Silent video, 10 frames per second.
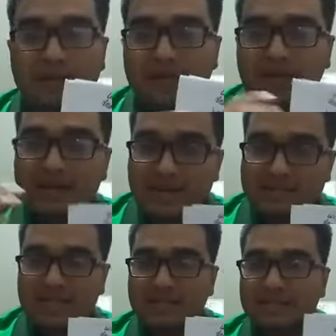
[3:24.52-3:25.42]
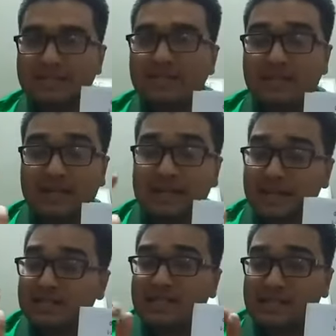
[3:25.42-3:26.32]
Election
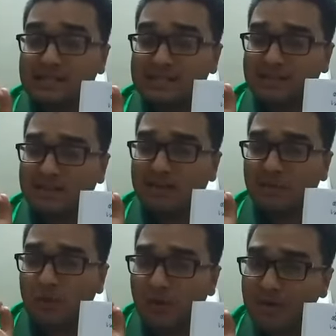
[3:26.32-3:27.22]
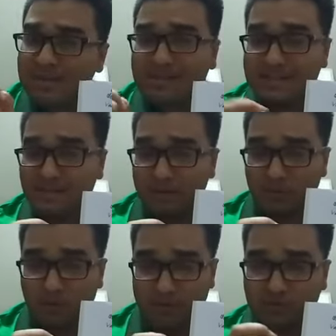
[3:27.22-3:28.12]
is the only legal
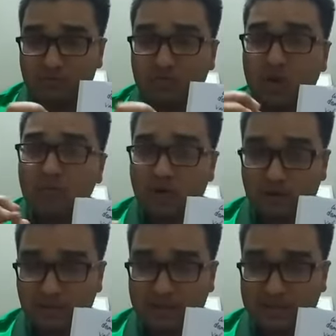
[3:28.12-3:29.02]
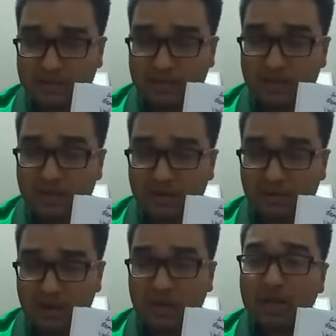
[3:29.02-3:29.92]
way to form government.
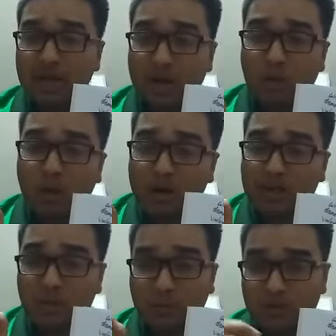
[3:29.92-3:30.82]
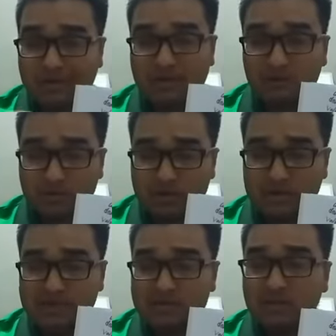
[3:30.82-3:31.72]
Okay, and all the political
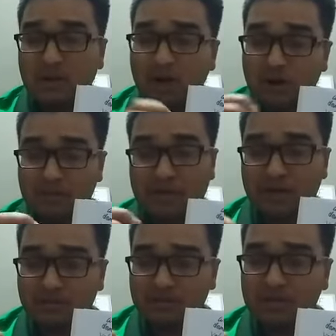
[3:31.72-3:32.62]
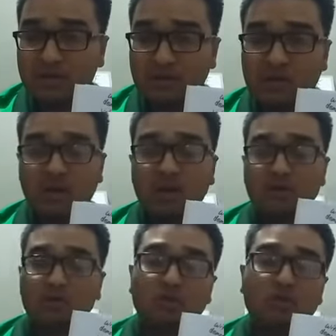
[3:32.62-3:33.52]
parties of a country
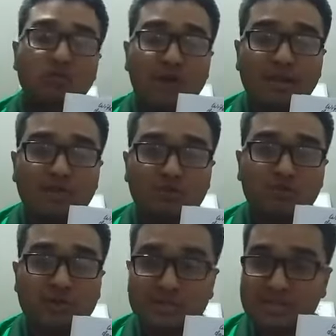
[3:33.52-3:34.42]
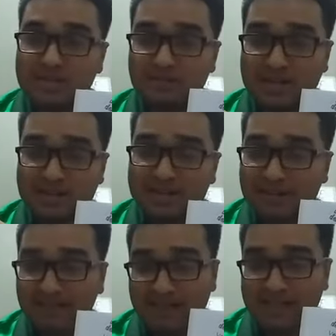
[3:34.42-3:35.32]
should try to participate in
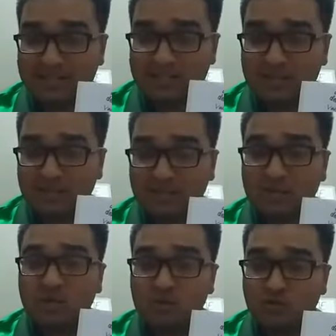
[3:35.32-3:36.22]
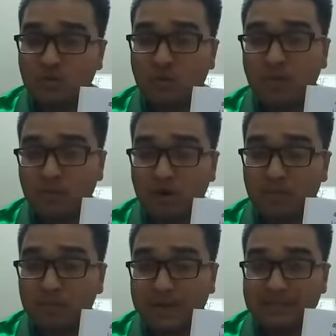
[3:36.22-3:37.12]
election to form
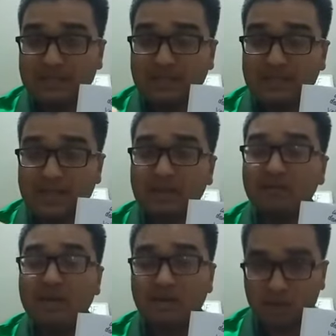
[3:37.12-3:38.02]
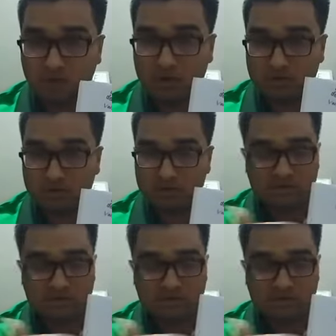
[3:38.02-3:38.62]
government in legal process.